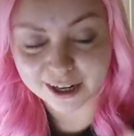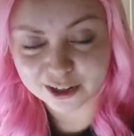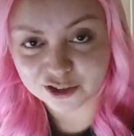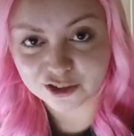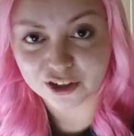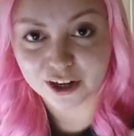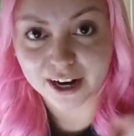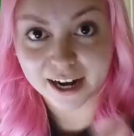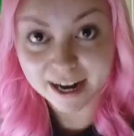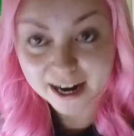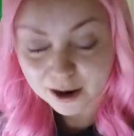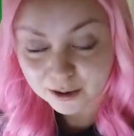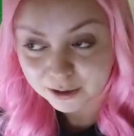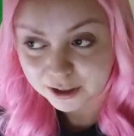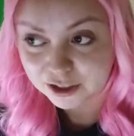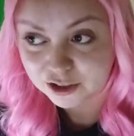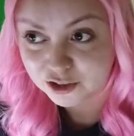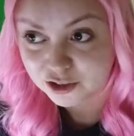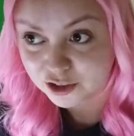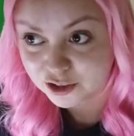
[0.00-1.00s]
extra
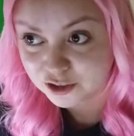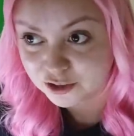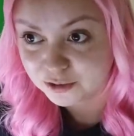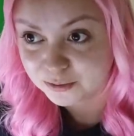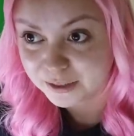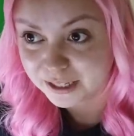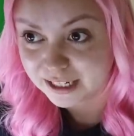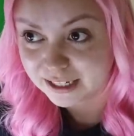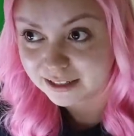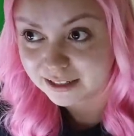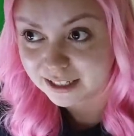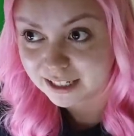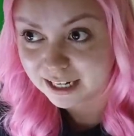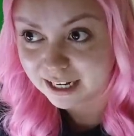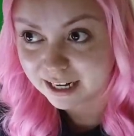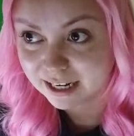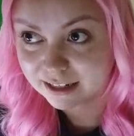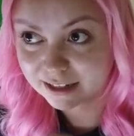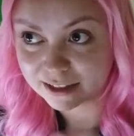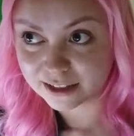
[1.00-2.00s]
hours too because he
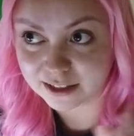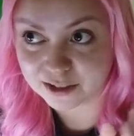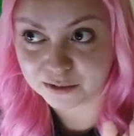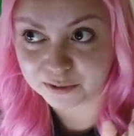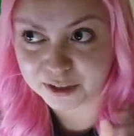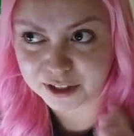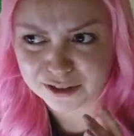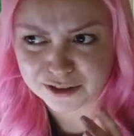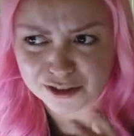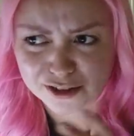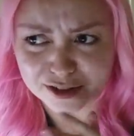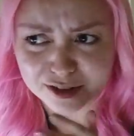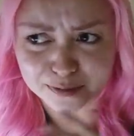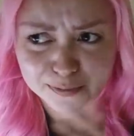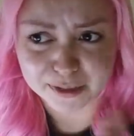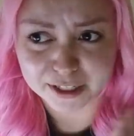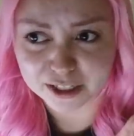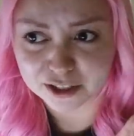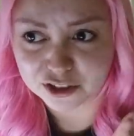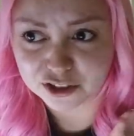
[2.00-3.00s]
had this weird
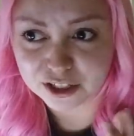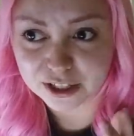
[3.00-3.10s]
split